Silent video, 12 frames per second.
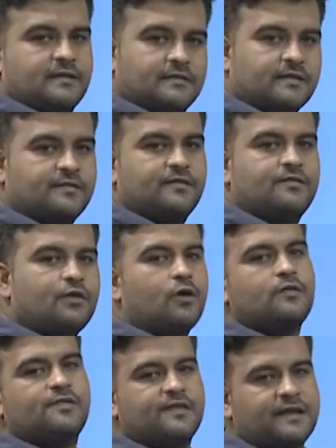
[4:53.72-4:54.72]
this is
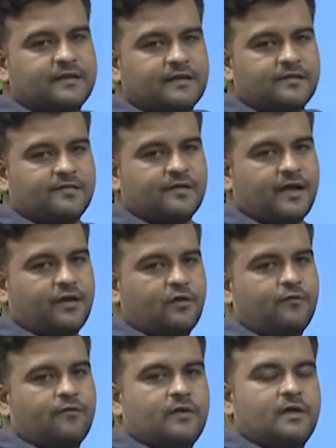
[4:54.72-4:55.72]
non-sentence kind
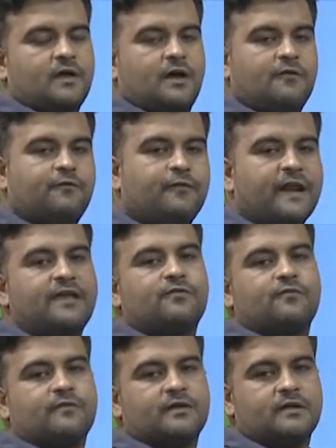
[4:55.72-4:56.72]
of a
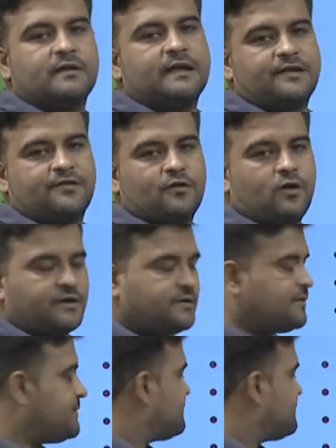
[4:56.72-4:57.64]
phrase, let us call it.